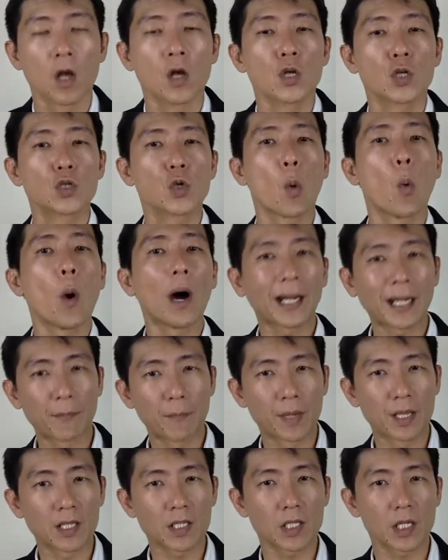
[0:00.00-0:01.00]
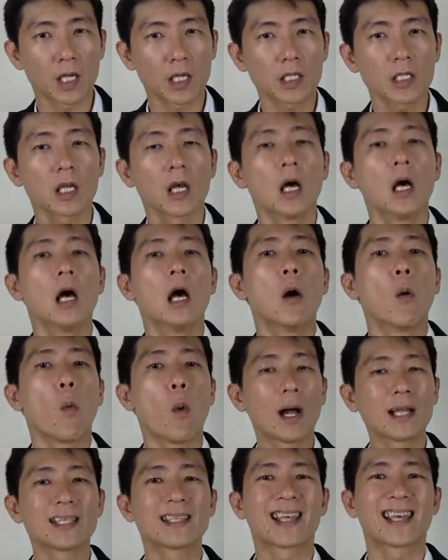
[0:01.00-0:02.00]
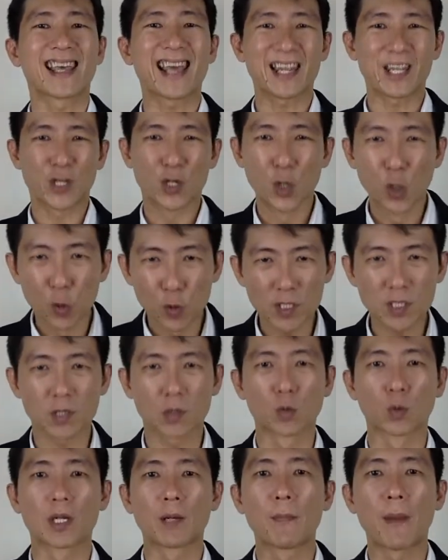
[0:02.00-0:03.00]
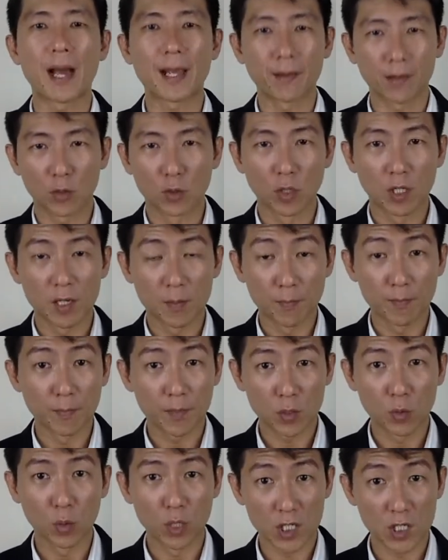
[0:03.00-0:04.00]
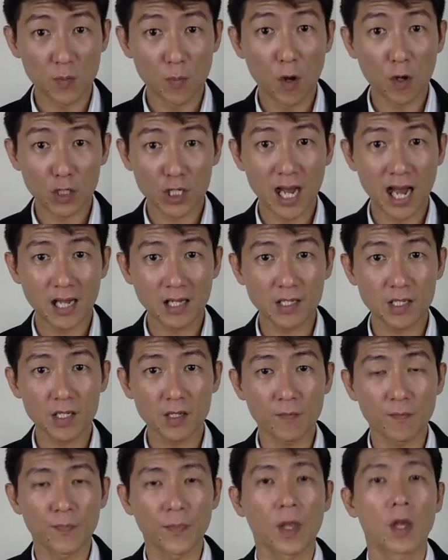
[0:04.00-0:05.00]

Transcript: So what it means is, once they get used to the small chunks,